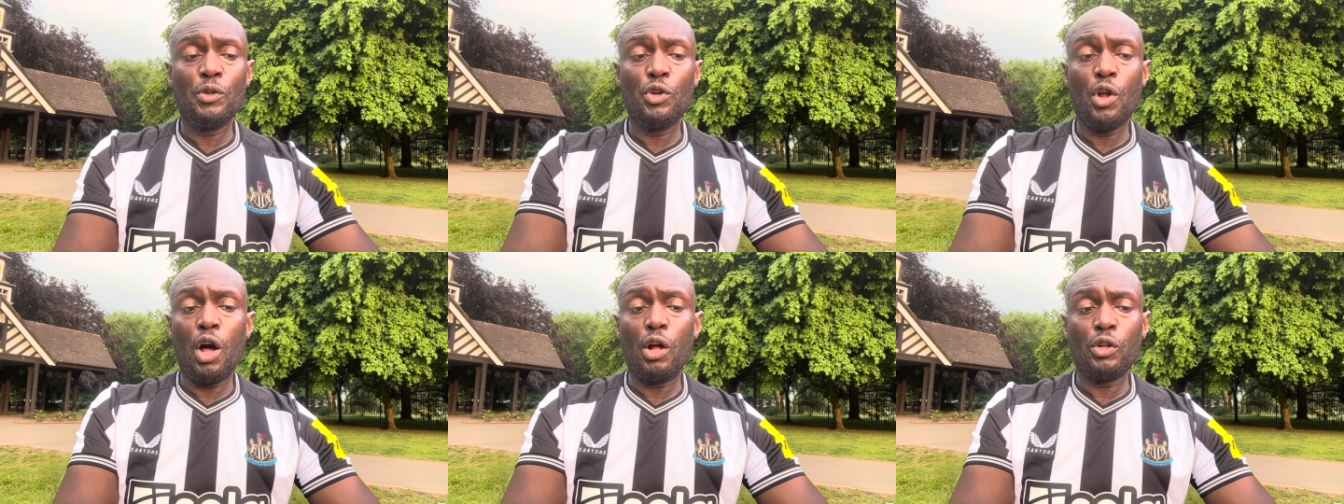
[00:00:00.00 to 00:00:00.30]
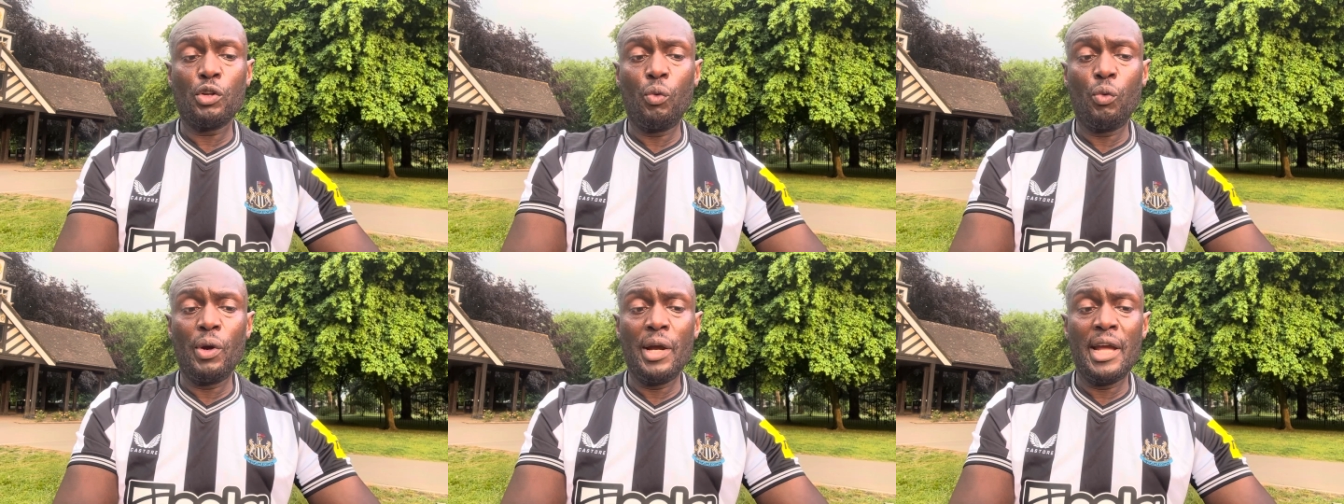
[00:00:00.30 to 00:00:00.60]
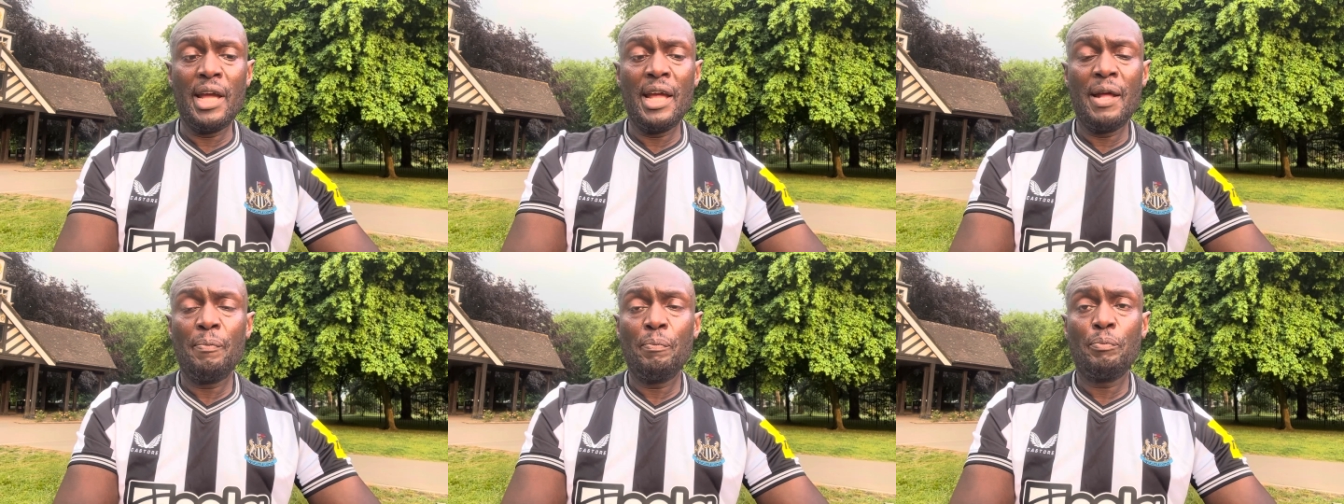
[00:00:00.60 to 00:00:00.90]
not the
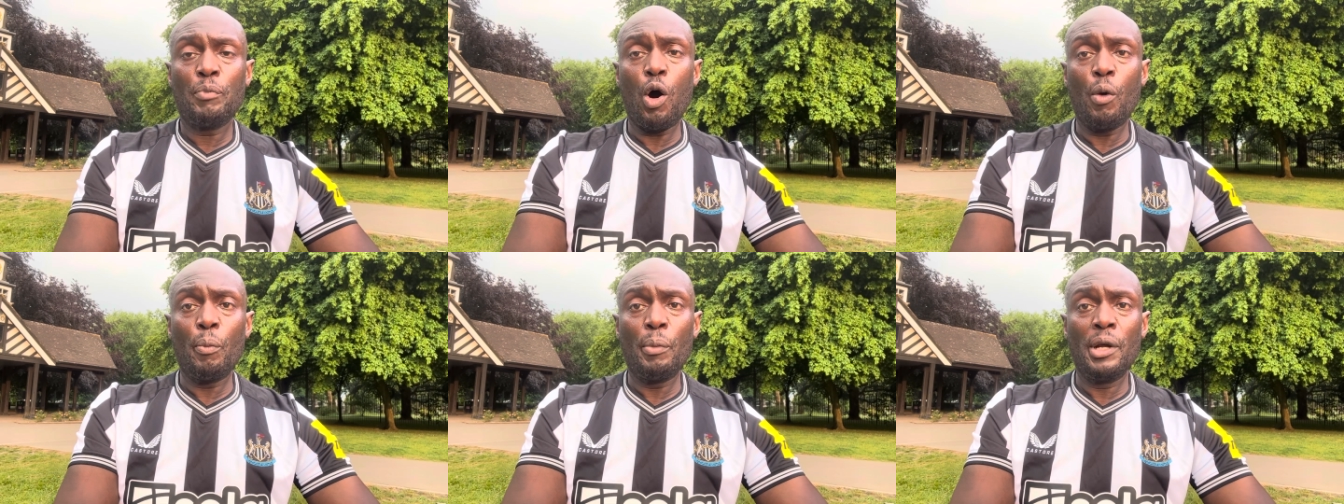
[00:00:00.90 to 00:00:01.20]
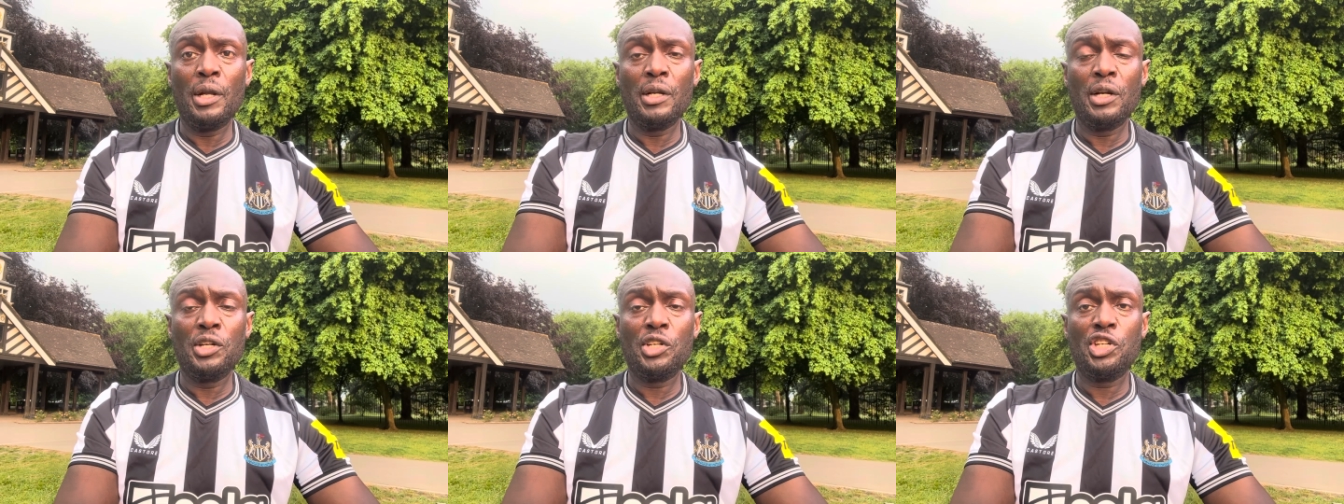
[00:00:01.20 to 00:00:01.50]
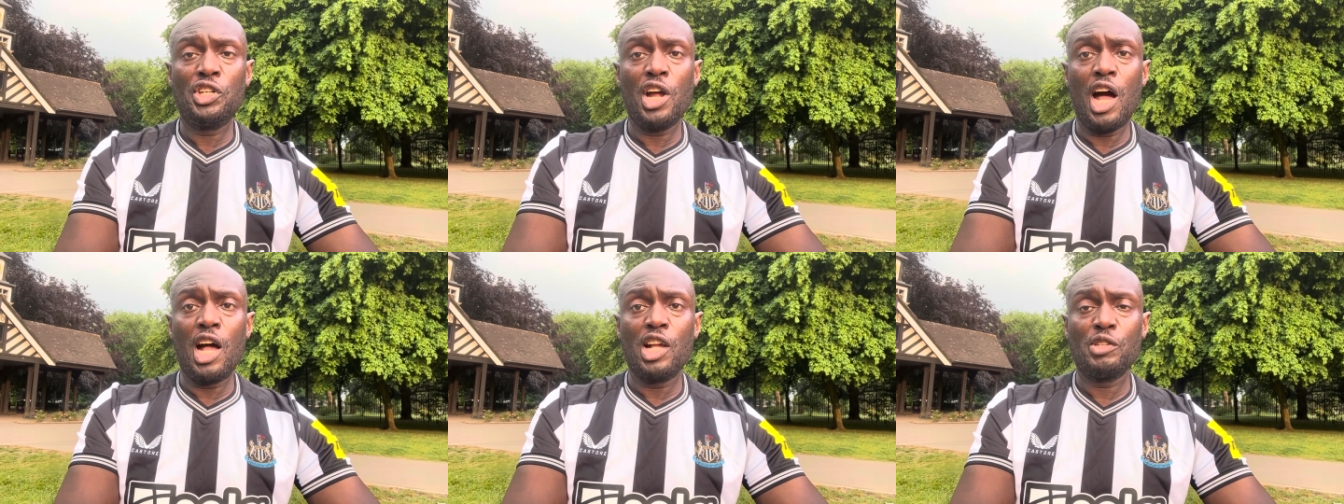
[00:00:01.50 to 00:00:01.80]
way Botman and
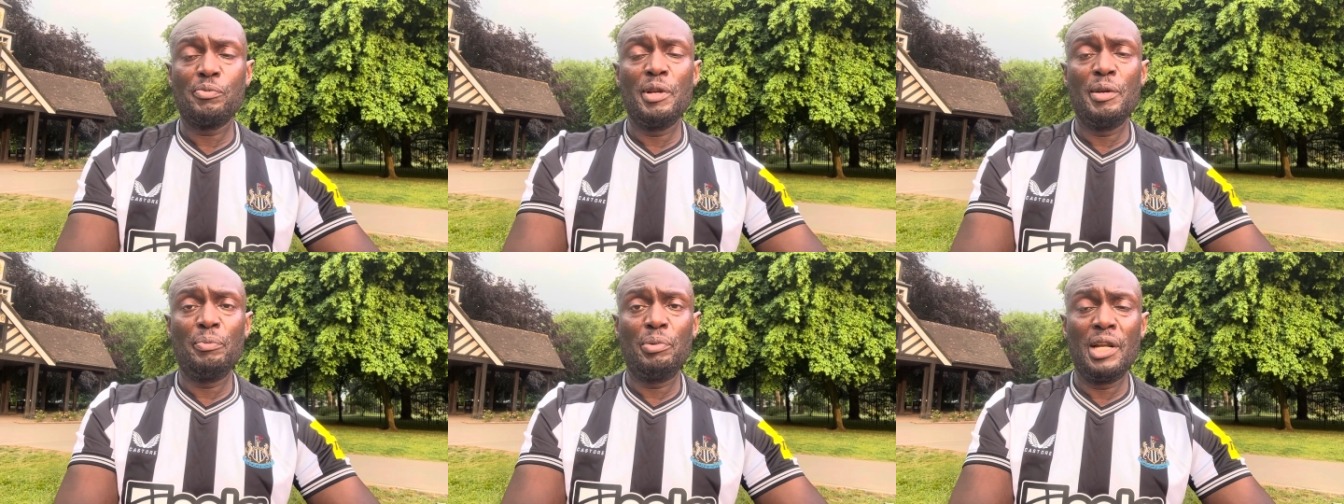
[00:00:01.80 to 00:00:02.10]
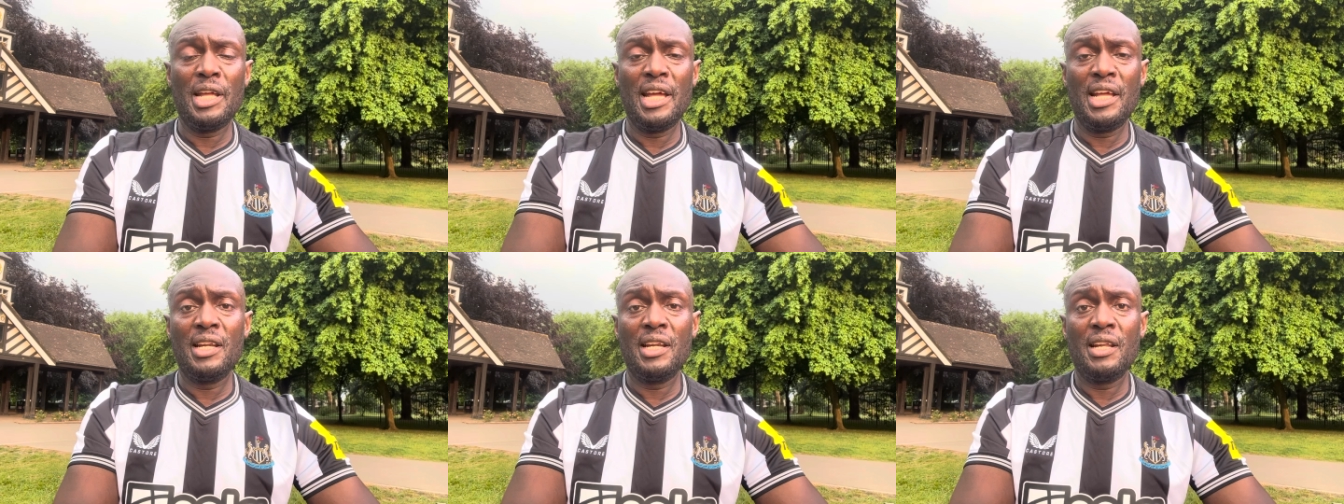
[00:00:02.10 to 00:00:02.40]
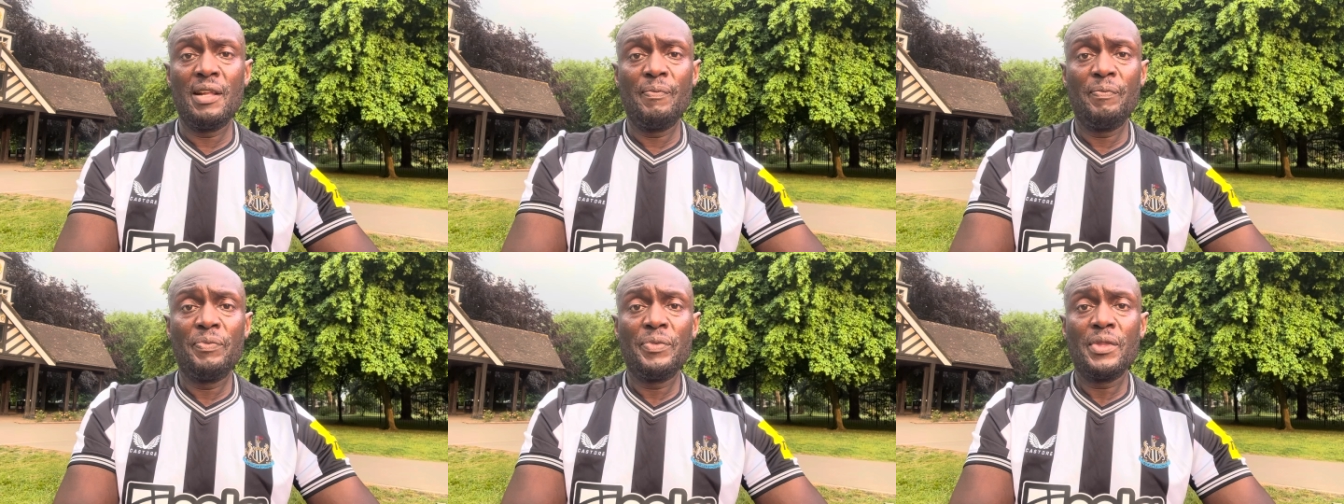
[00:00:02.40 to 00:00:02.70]
Schär's been playing
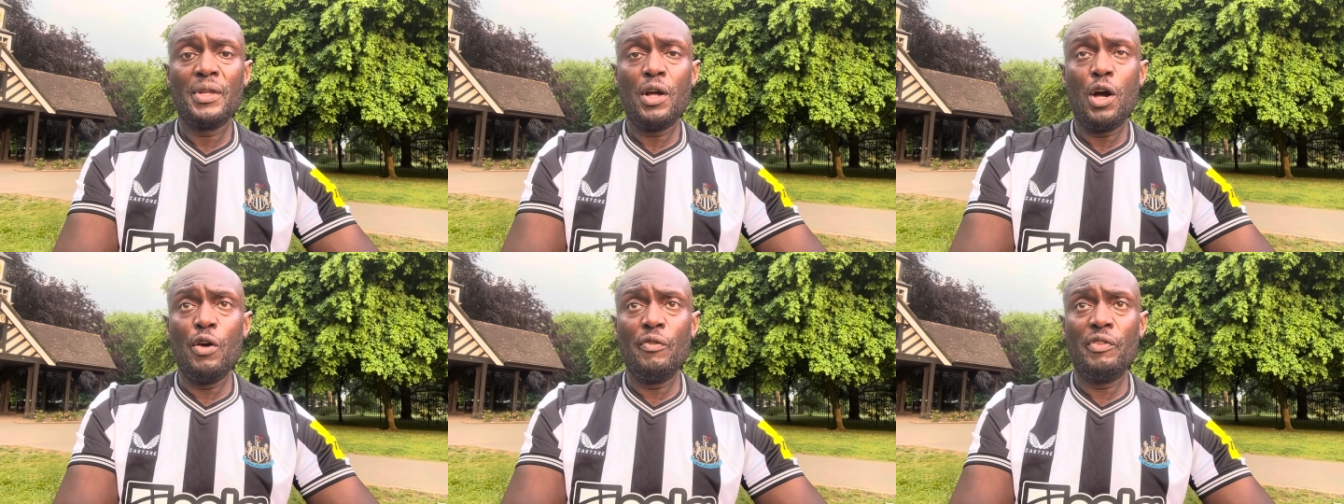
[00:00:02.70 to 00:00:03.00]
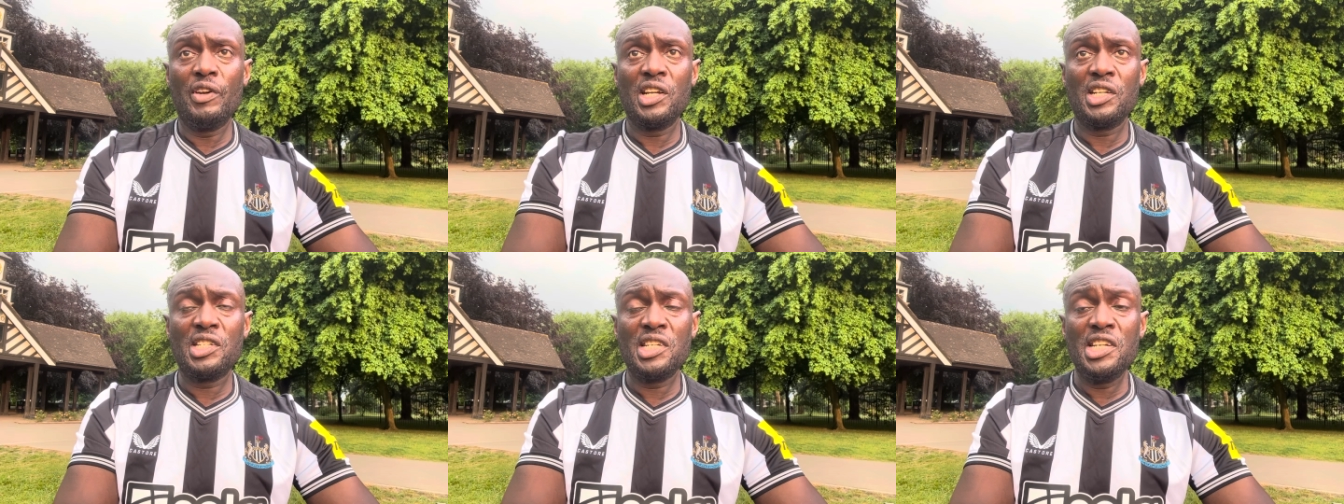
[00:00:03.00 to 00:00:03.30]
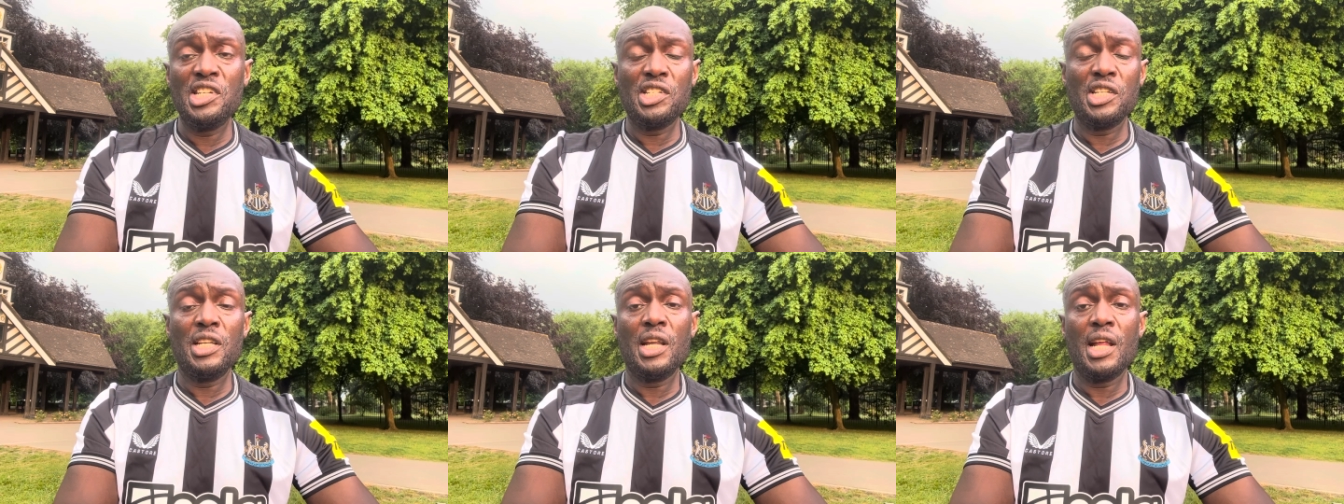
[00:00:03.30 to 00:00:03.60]
over the
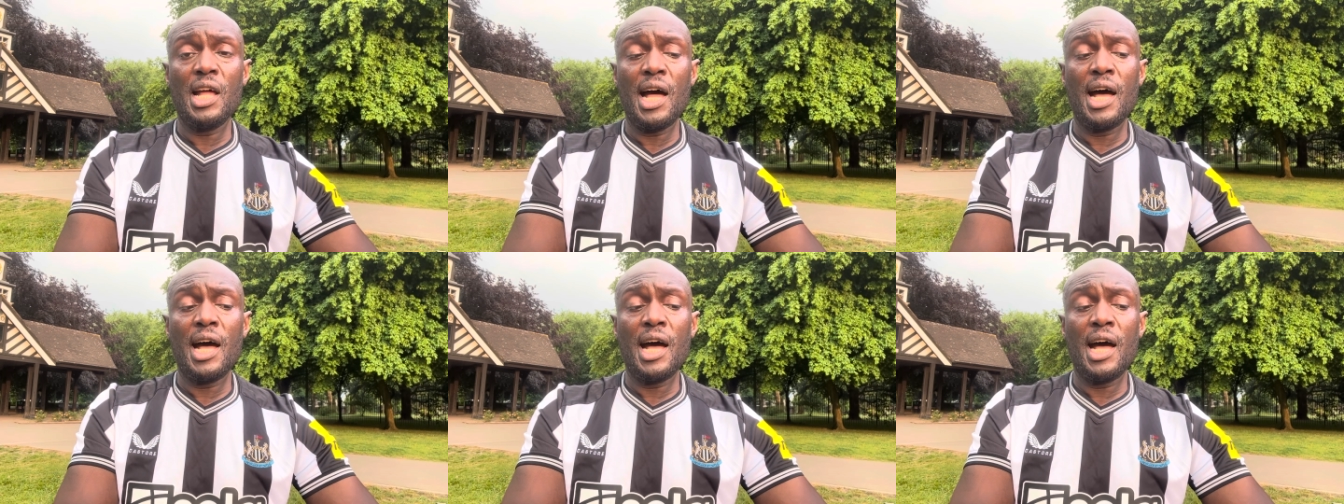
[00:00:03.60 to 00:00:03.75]
season.